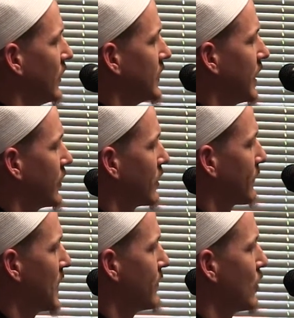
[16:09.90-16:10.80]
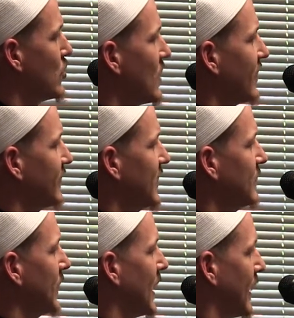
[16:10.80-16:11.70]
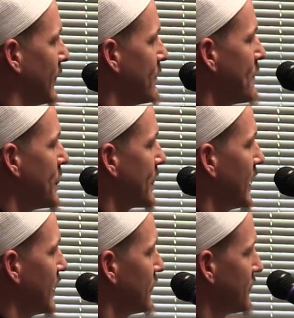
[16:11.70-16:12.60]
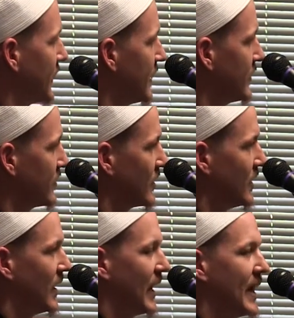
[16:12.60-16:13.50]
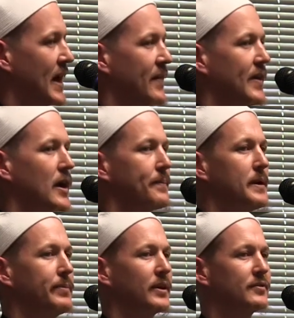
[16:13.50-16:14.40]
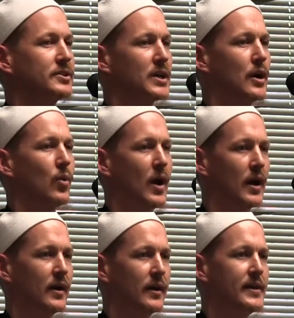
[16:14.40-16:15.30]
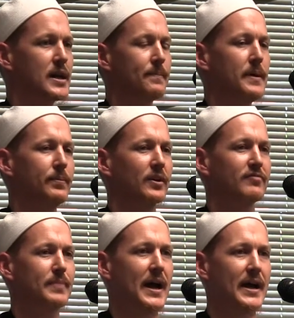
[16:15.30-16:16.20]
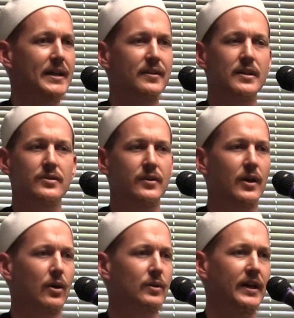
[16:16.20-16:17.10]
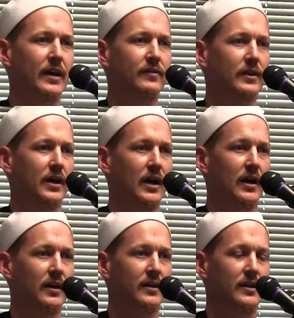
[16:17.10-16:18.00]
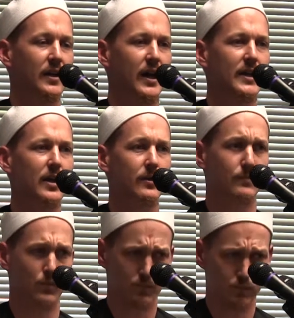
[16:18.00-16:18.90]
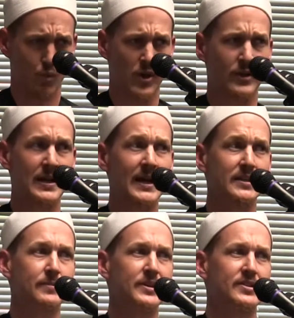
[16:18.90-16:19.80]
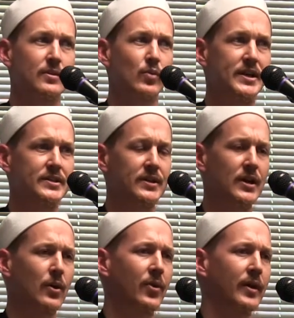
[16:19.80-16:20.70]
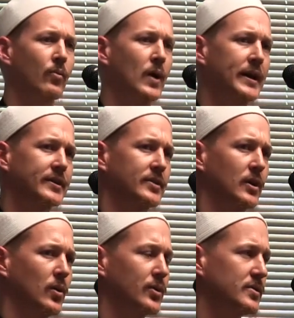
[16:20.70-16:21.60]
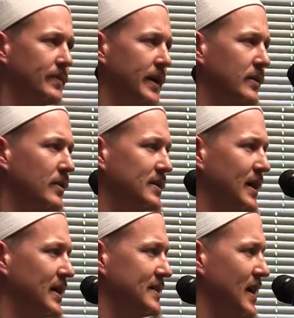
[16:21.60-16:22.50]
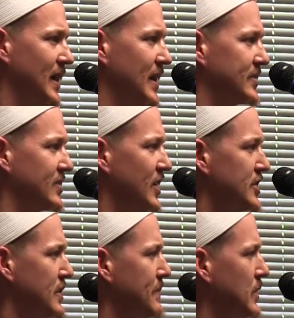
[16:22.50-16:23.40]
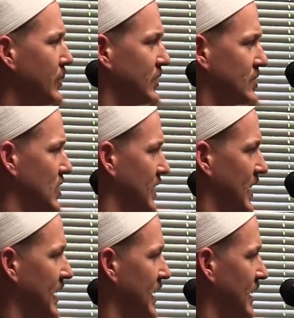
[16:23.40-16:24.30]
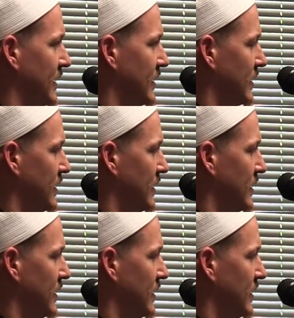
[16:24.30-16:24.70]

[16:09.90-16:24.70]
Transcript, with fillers: They're the people who have iman. They have faith and they are people of taqwa. They are people of piety. These are the awliya of Allah. And were there not to be some way to know them, why does our Lord subhanahu wa ta'ala tell us to be with the sadiqeen?